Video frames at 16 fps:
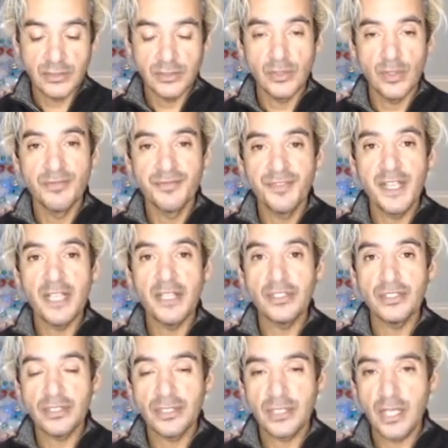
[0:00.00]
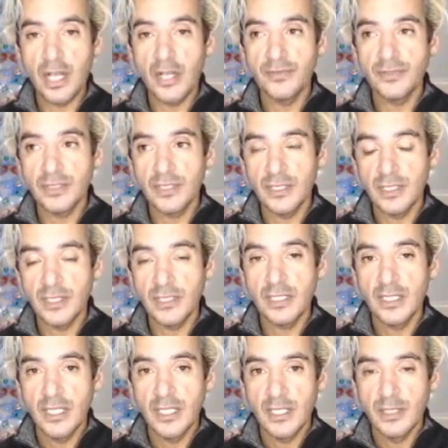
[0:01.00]
So avail yourself to the
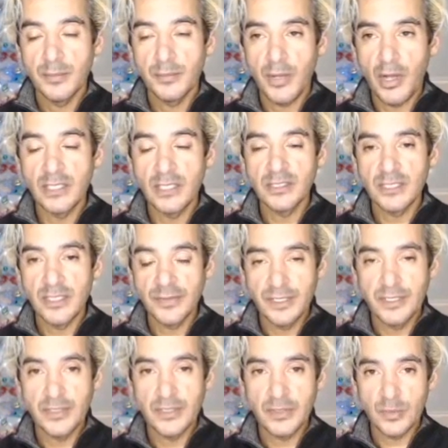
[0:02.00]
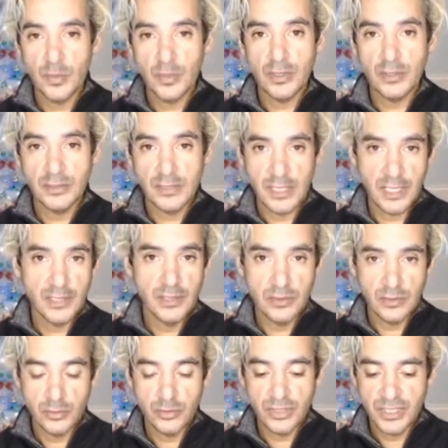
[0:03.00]
positive in this world, and
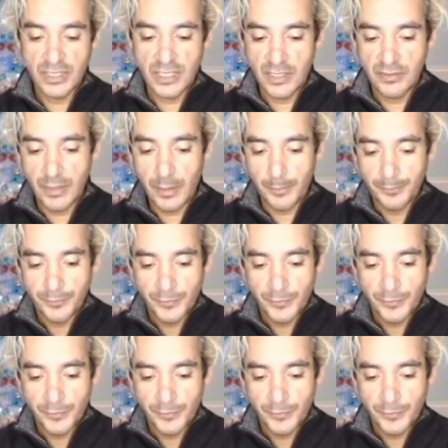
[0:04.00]
you'll receive it.